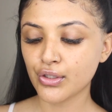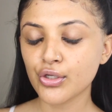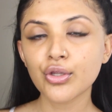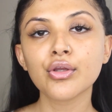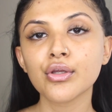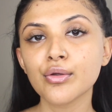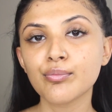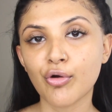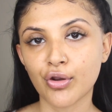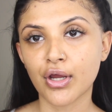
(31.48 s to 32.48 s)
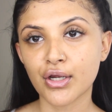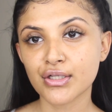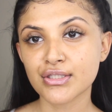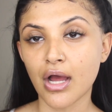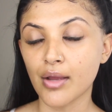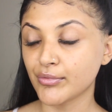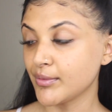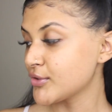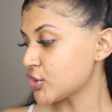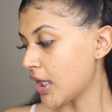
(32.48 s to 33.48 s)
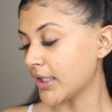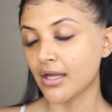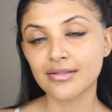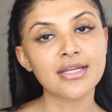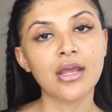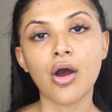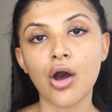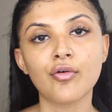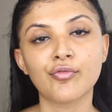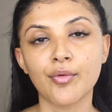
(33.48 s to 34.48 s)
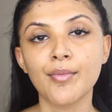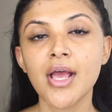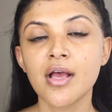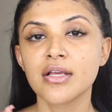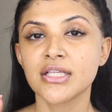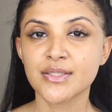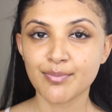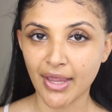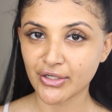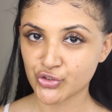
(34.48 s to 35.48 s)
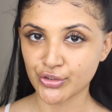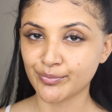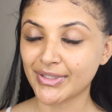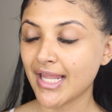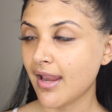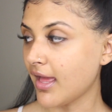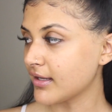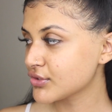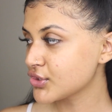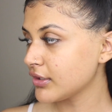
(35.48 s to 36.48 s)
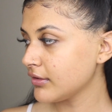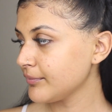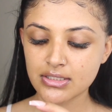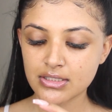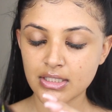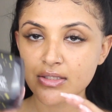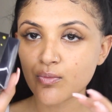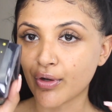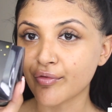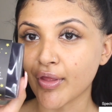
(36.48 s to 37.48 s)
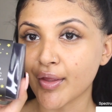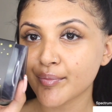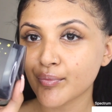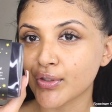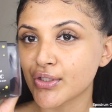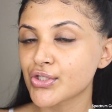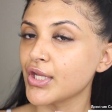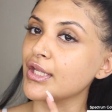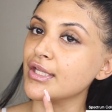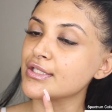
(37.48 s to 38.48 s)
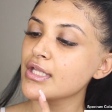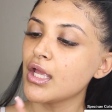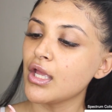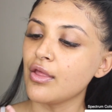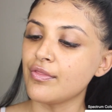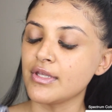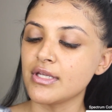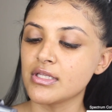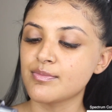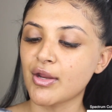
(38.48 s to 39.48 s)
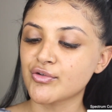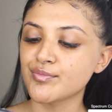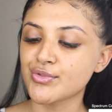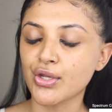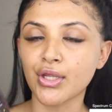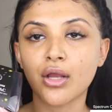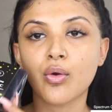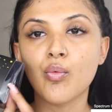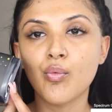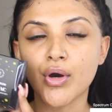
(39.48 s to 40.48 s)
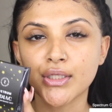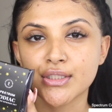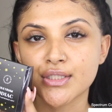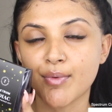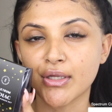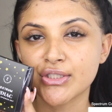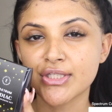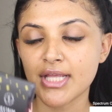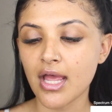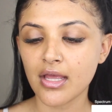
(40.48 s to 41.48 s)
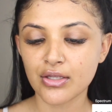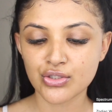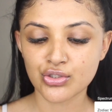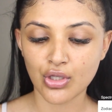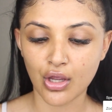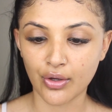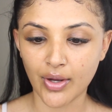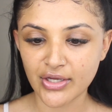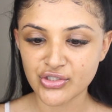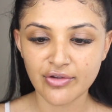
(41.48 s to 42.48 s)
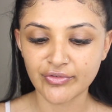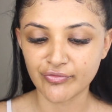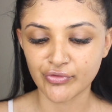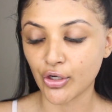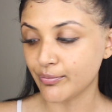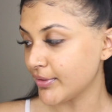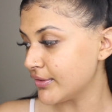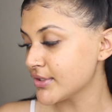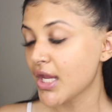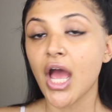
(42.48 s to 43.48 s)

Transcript: new products that I'm going to be trying out today are from Spectrum Collection. This is one of them, which is the Spectrum Zodiac Wonder Sponge set. So I actually haven't even opened,